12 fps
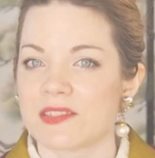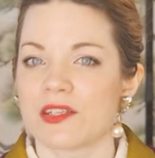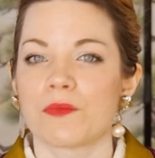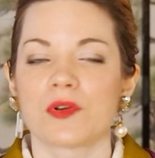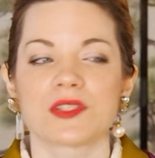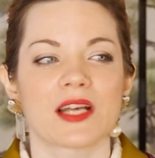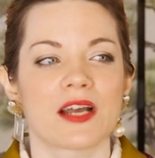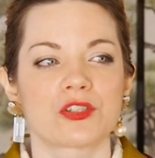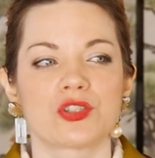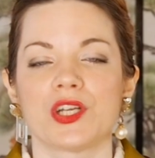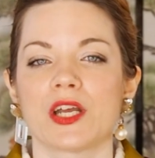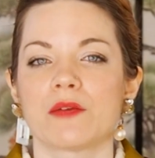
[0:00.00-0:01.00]
there was
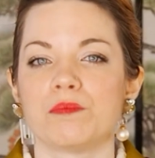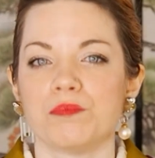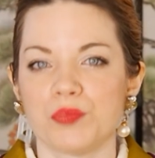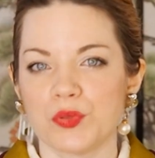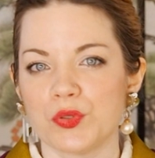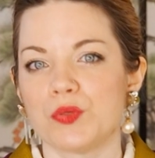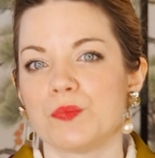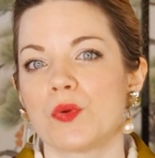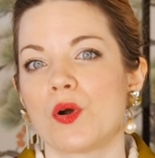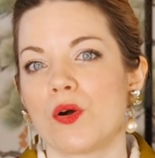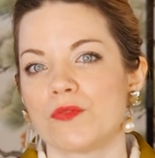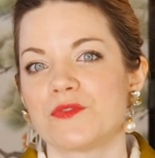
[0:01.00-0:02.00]
actually a boom
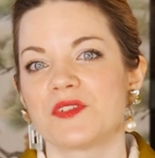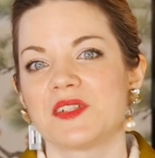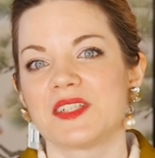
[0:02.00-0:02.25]
of